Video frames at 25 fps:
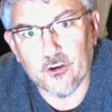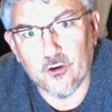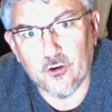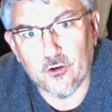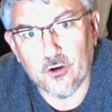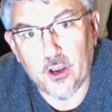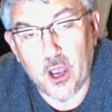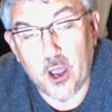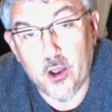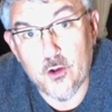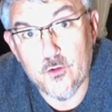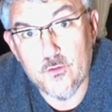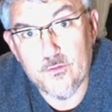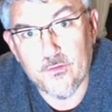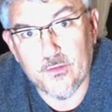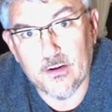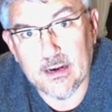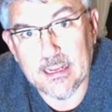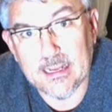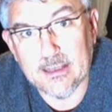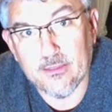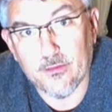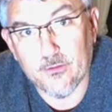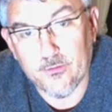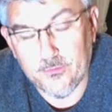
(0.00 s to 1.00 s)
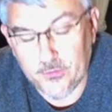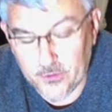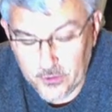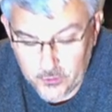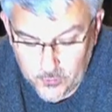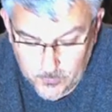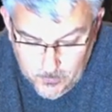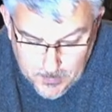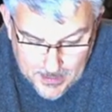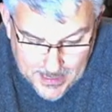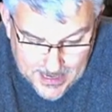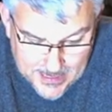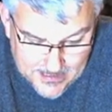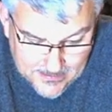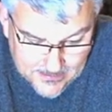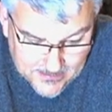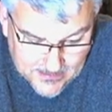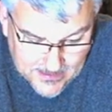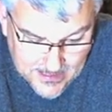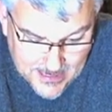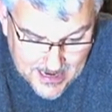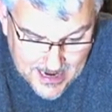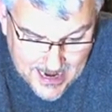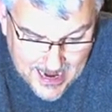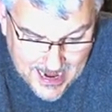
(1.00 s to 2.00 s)
dog overly in the first
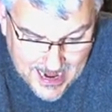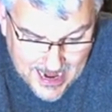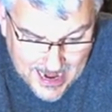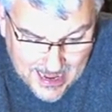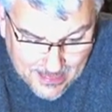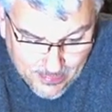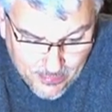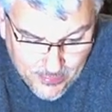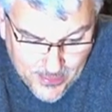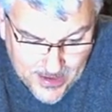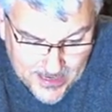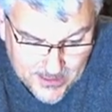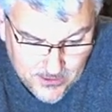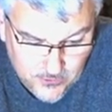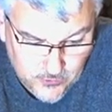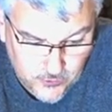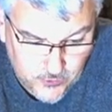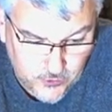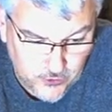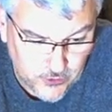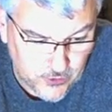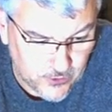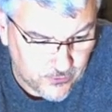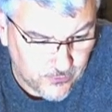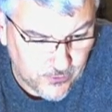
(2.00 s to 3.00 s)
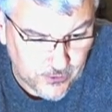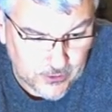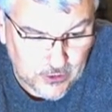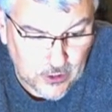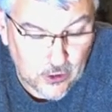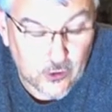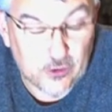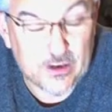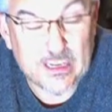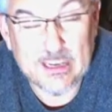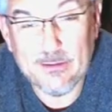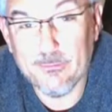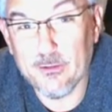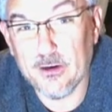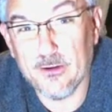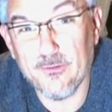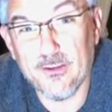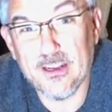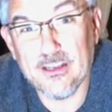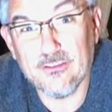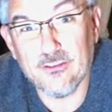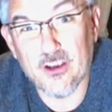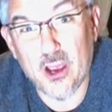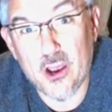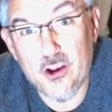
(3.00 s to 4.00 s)
place, and then should the dog, even of
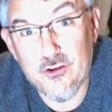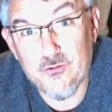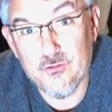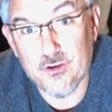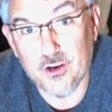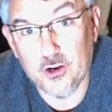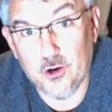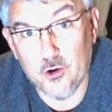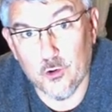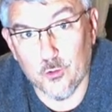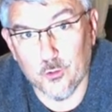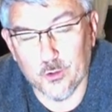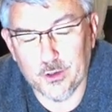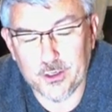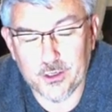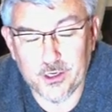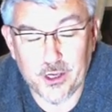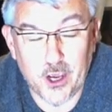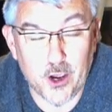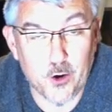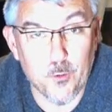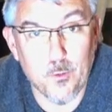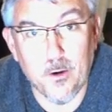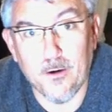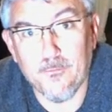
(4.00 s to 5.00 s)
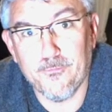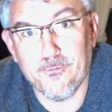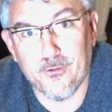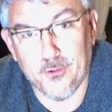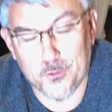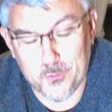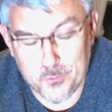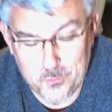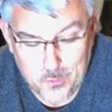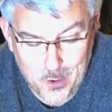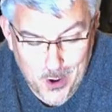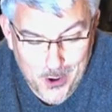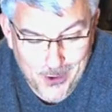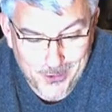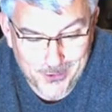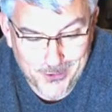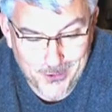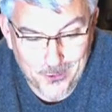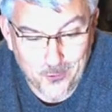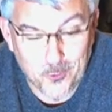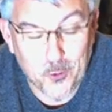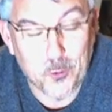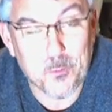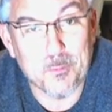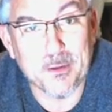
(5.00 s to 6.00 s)
its own accord, go off on one
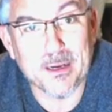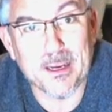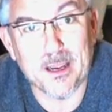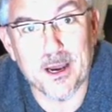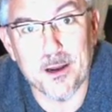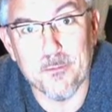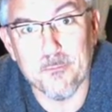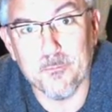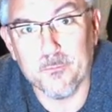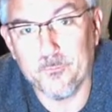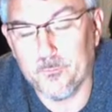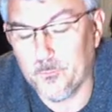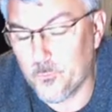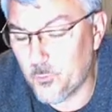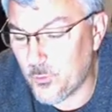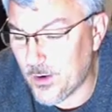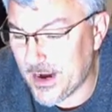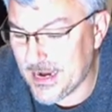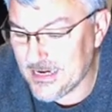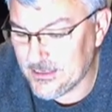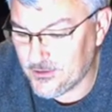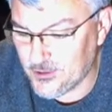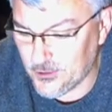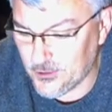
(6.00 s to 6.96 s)
or become way